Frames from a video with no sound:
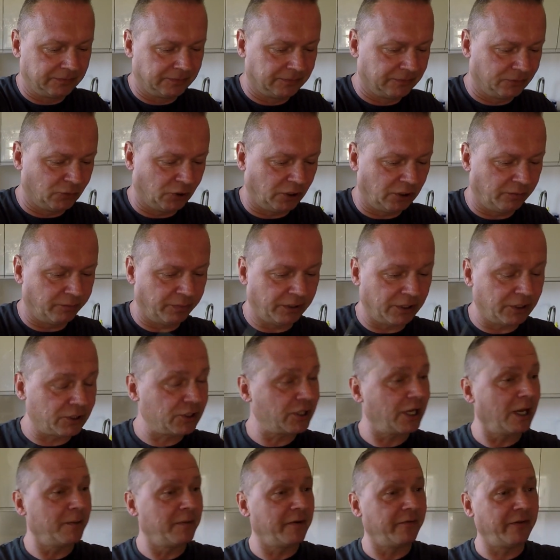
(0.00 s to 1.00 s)
Wouldn't be a
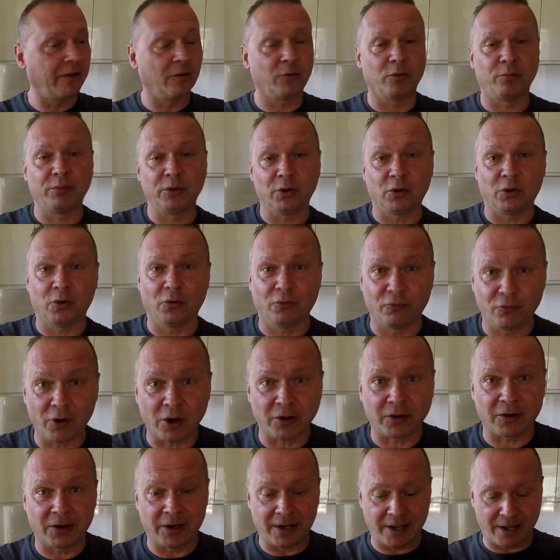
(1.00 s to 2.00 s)
shame if they would be all
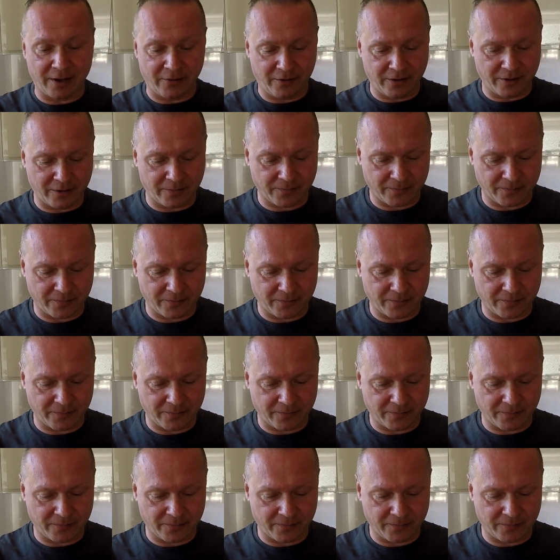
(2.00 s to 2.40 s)
rotten now, huh?